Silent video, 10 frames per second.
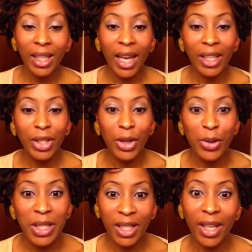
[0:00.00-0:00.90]
I know,
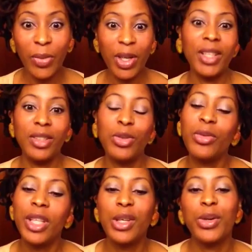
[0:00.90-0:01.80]
it's like what? Two
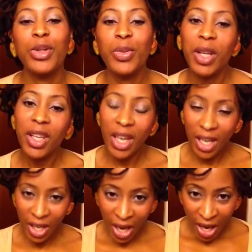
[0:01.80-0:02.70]
videos, one day?